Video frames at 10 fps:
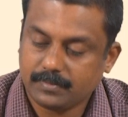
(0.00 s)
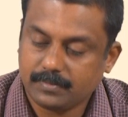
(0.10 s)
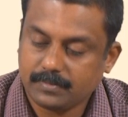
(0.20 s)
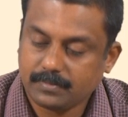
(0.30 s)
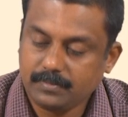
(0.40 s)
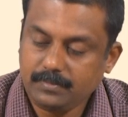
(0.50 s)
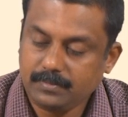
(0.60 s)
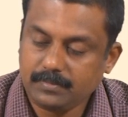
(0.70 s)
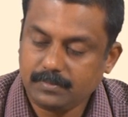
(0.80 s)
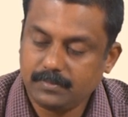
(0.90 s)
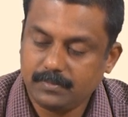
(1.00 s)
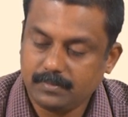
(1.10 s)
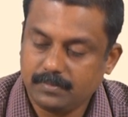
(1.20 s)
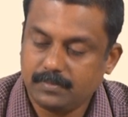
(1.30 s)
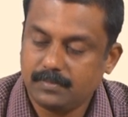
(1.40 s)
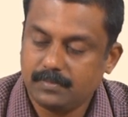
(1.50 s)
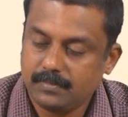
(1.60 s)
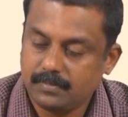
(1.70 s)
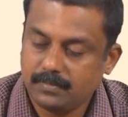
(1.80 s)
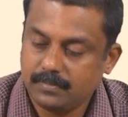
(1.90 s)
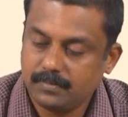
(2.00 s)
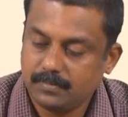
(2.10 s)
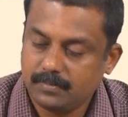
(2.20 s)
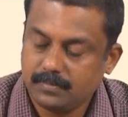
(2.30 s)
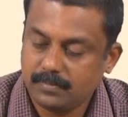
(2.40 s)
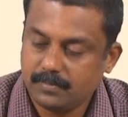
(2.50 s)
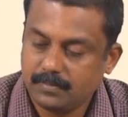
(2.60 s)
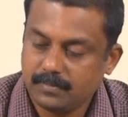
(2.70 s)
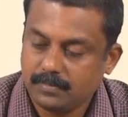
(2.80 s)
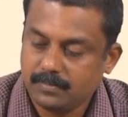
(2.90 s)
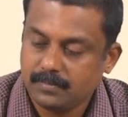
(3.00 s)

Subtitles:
(silence)